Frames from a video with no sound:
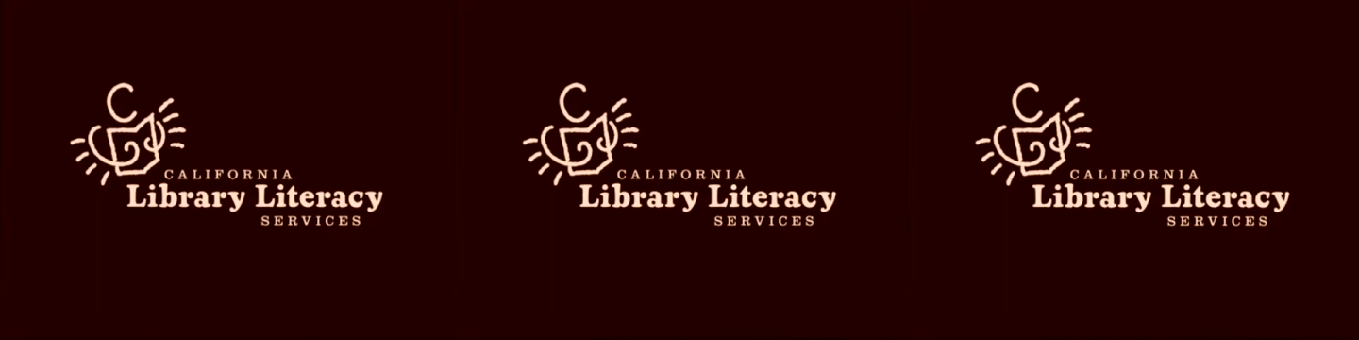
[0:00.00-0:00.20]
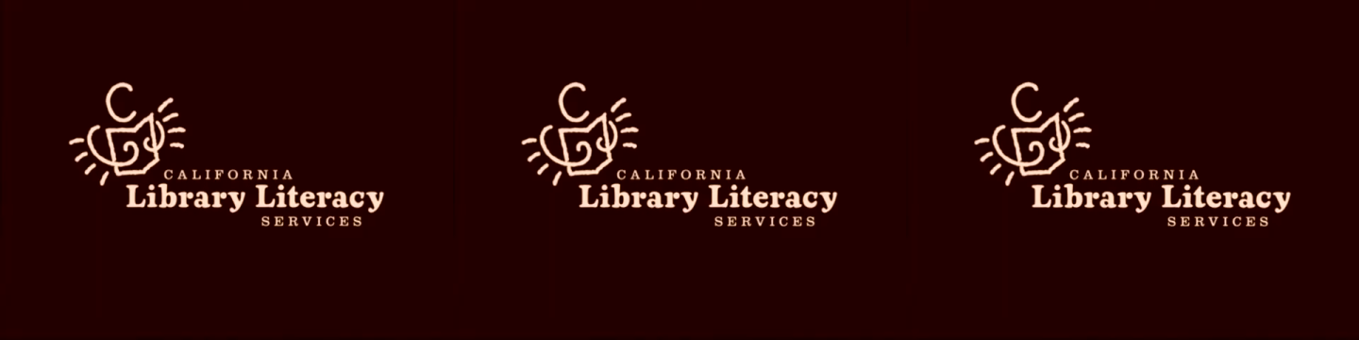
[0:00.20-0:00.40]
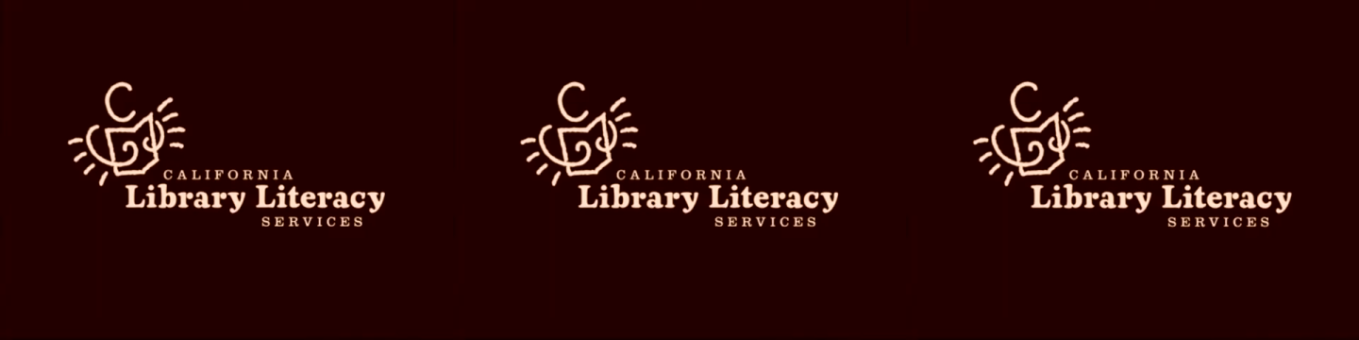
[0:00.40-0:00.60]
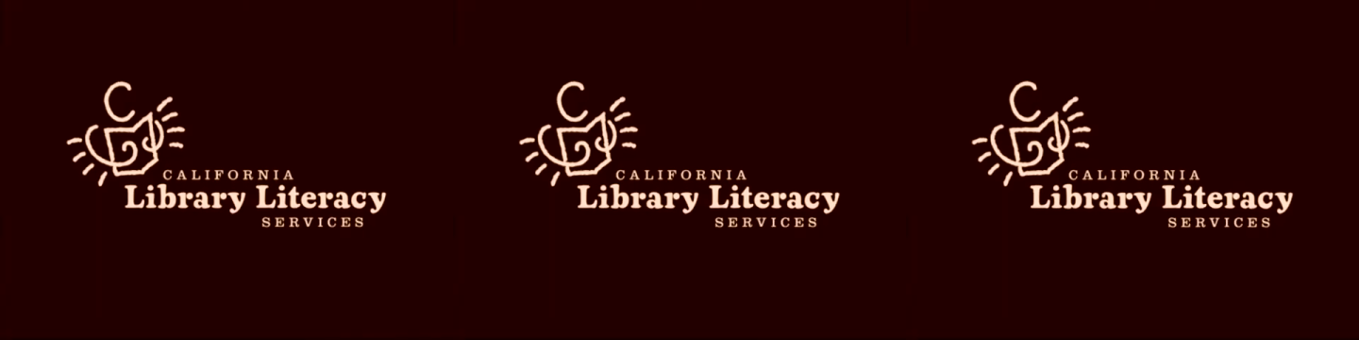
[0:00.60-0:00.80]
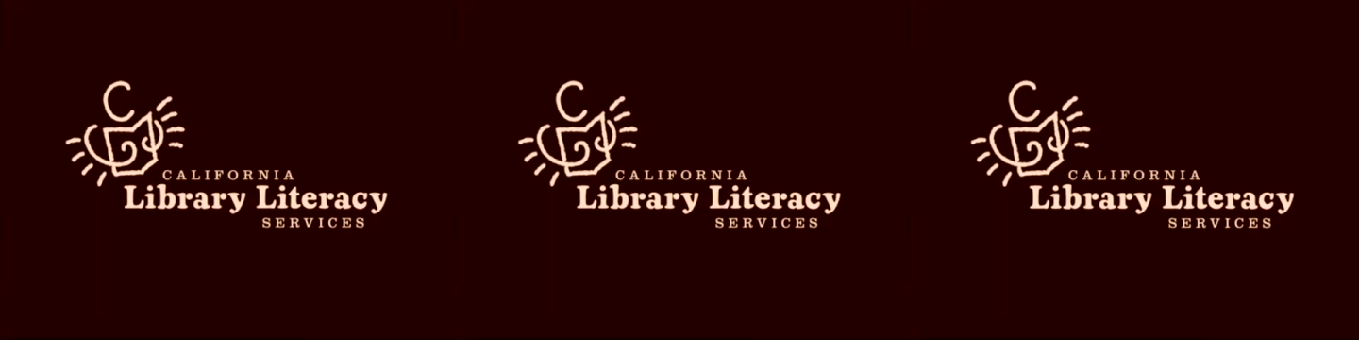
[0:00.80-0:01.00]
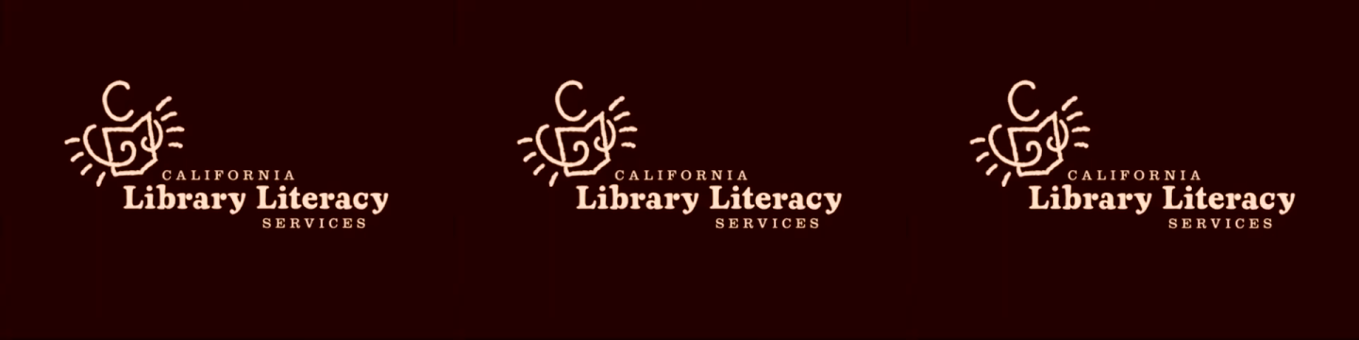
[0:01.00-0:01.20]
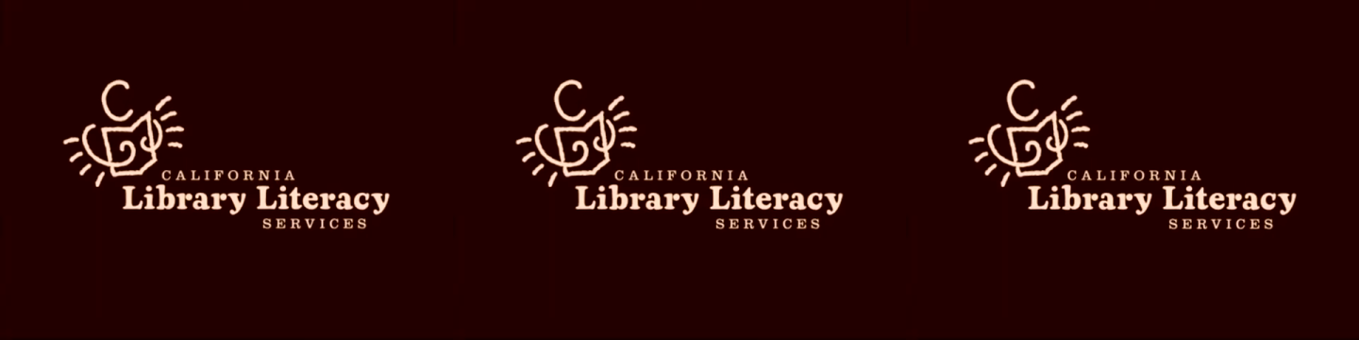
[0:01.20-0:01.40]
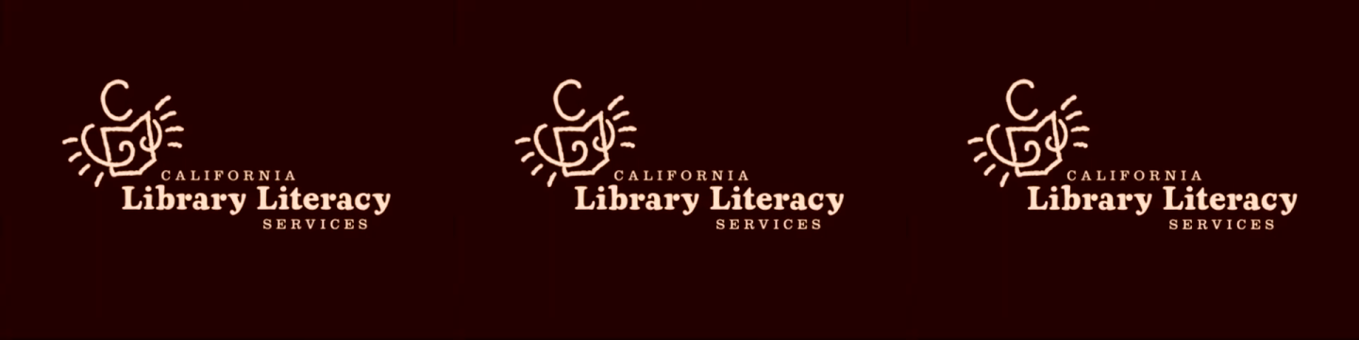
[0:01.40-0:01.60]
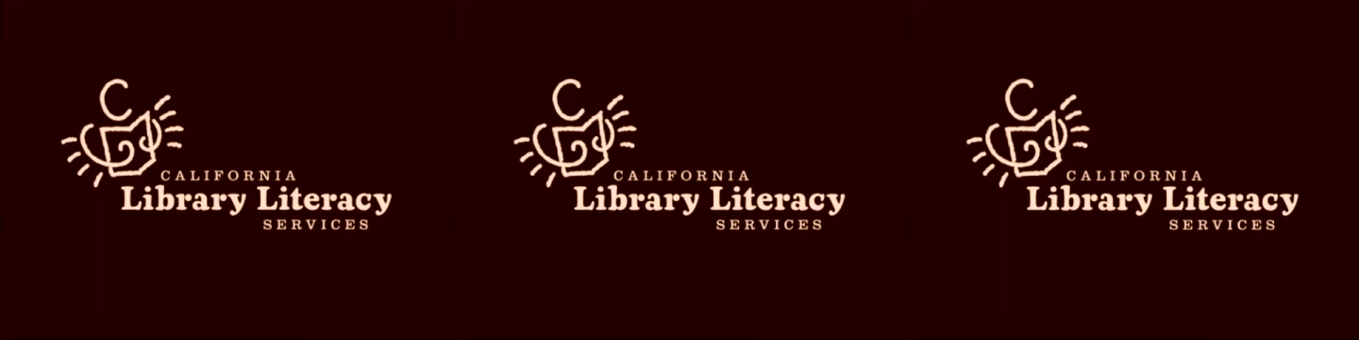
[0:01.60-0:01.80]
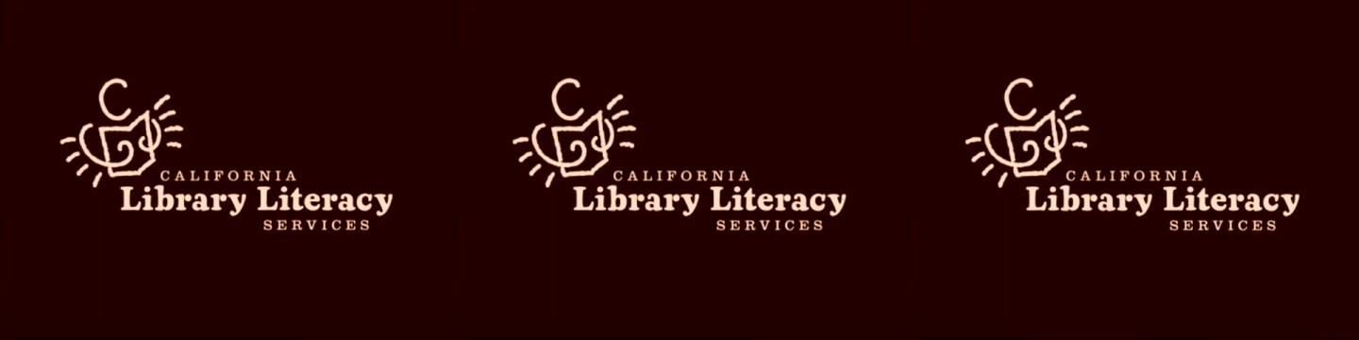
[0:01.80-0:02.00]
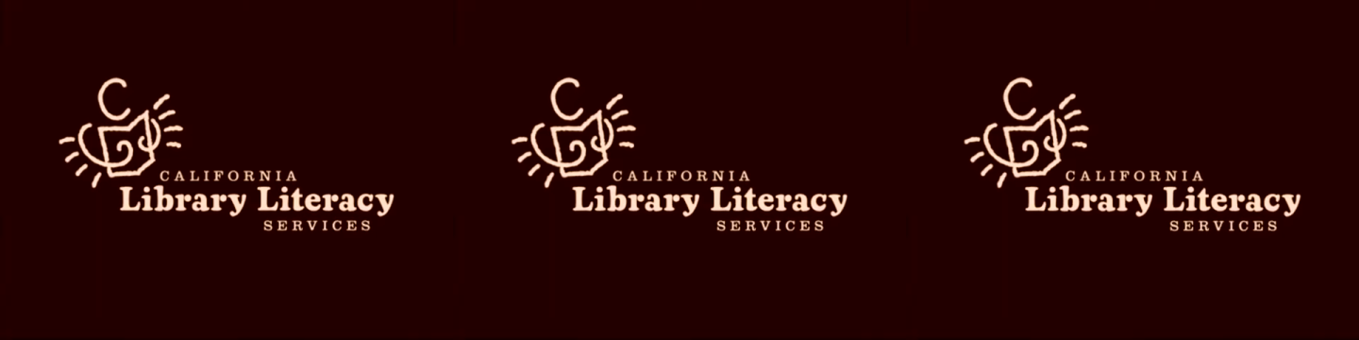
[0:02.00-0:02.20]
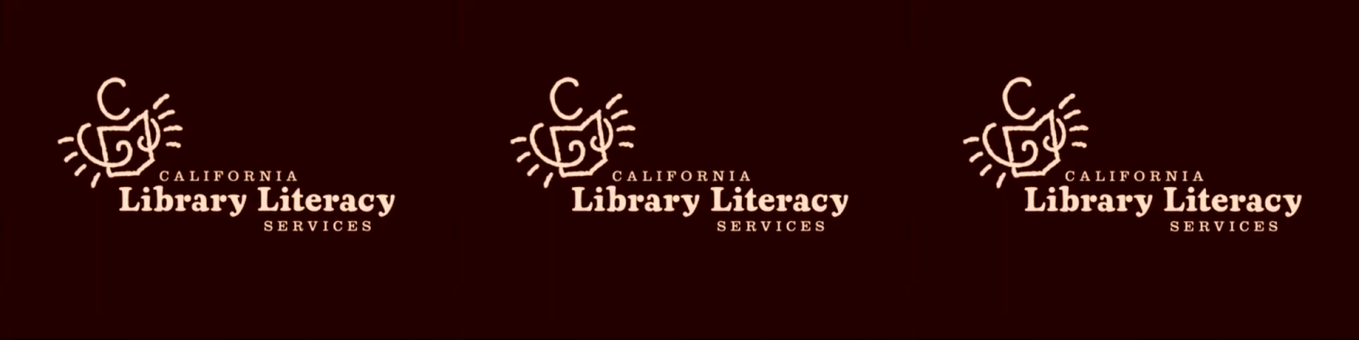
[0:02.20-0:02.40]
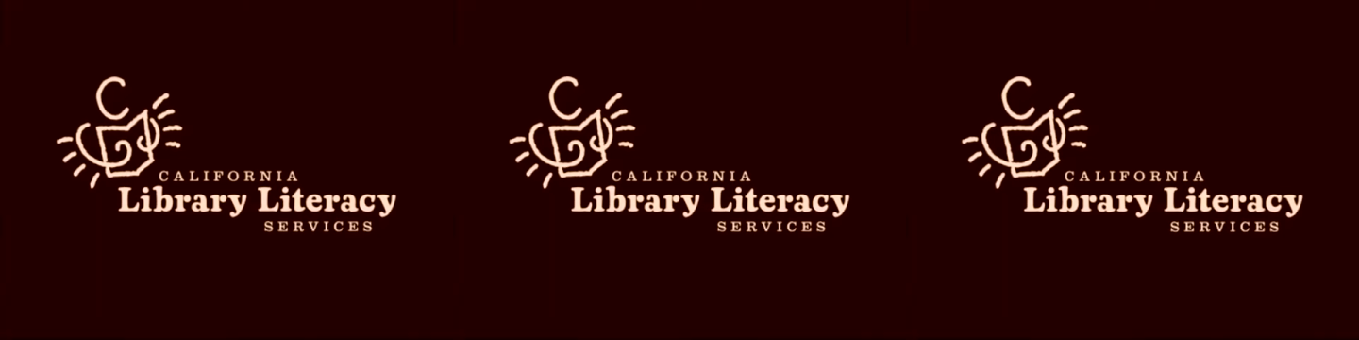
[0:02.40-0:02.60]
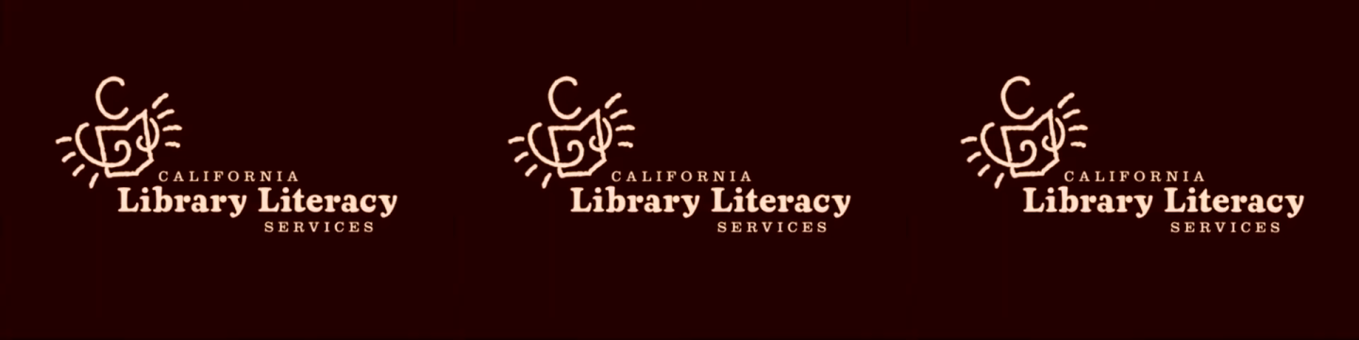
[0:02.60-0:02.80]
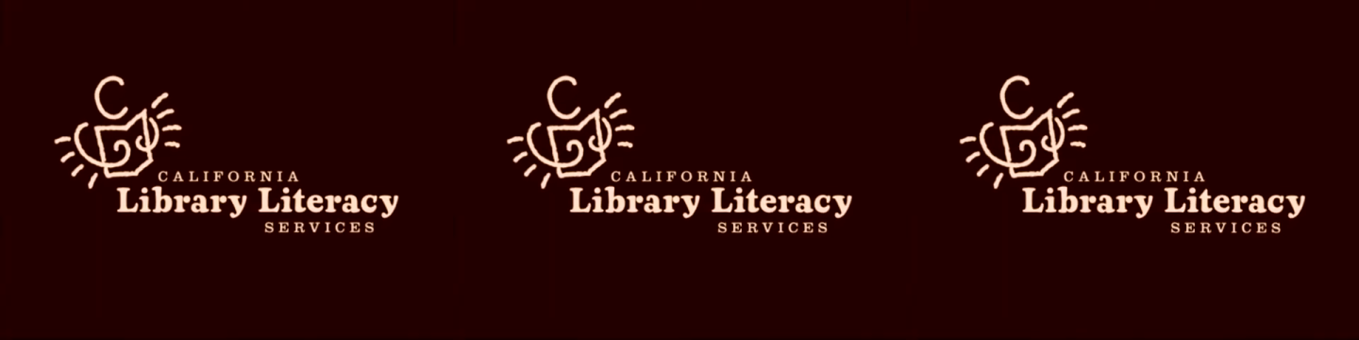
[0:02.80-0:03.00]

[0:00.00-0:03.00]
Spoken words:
(no speaker visible)